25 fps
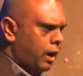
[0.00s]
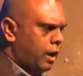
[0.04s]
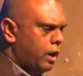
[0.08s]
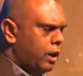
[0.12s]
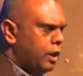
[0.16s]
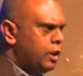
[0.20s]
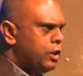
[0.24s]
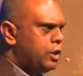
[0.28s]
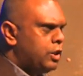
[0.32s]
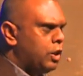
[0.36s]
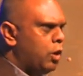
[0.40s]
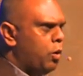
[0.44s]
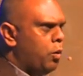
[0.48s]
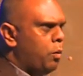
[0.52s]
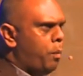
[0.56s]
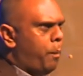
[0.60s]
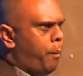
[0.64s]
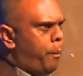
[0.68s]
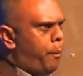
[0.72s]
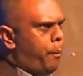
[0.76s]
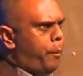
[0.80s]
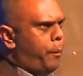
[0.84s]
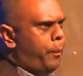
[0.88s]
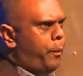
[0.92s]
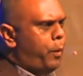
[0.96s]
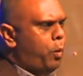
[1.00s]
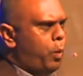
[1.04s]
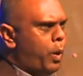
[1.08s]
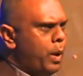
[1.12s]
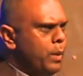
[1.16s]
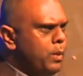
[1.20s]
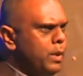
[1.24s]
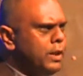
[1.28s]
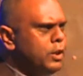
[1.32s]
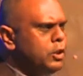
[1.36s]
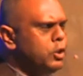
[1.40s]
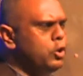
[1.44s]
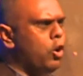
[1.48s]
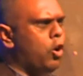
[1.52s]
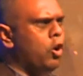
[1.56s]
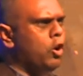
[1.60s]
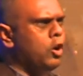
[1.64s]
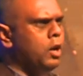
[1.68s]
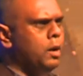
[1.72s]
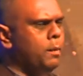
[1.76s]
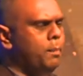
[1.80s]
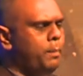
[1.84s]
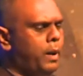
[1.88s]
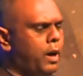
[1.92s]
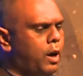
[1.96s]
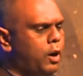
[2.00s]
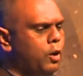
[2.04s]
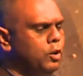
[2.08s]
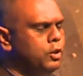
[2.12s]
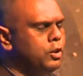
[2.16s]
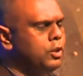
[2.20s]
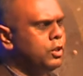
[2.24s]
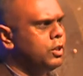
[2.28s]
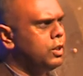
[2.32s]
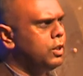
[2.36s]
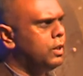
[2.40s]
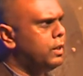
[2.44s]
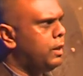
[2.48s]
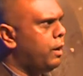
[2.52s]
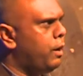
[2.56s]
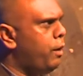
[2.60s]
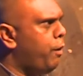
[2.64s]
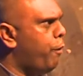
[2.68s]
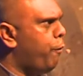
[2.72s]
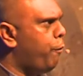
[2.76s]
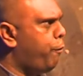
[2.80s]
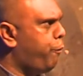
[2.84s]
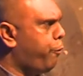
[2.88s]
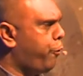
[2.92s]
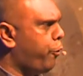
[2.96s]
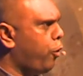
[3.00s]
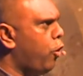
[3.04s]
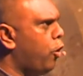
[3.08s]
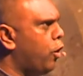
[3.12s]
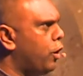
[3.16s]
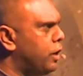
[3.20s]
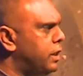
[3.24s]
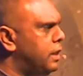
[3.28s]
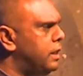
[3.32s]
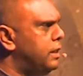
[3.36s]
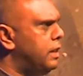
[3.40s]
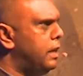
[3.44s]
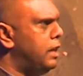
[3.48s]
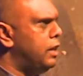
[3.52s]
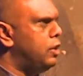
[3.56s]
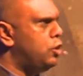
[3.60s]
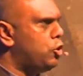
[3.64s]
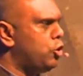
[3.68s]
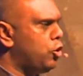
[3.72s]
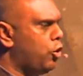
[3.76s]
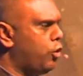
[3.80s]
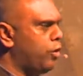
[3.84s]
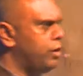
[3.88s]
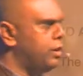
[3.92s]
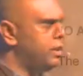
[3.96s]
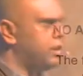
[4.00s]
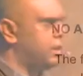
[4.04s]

So when we talk about fraud in the insurance